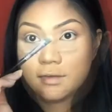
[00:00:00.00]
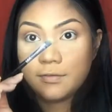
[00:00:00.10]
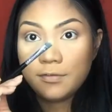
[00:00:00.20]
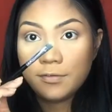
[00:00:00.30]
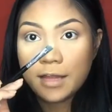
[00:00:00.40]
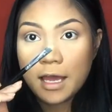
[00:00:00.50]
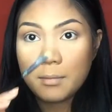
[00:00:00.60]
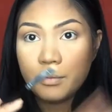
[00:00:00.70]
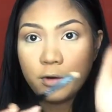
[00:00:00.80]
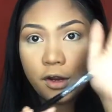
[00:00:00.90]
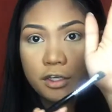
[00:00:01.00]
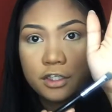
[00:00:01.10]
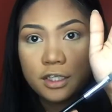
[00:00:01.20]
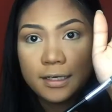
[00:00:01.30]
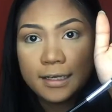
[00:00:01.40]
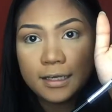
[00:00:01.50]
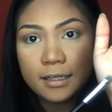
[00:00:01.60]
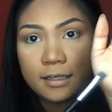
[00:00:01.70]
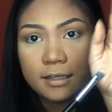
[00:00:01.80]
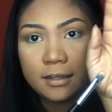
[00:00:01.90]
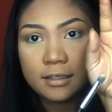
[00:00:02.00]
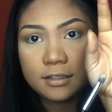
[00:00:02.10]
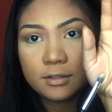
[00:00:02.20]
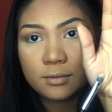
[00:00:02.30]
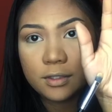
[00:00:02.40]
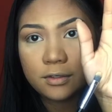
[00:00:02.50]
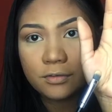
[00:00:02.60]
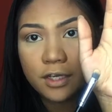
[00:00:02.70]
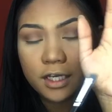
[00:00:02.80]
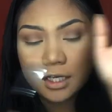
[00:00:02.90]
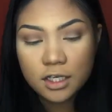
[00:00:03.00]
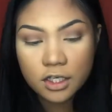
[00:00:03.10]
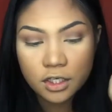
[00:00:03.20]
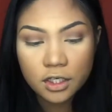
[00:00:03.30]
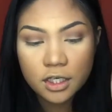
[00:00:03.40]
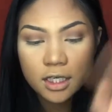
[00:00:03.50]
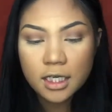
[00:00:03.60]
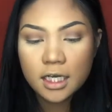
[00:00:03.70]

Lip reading: flat brush like this one right here,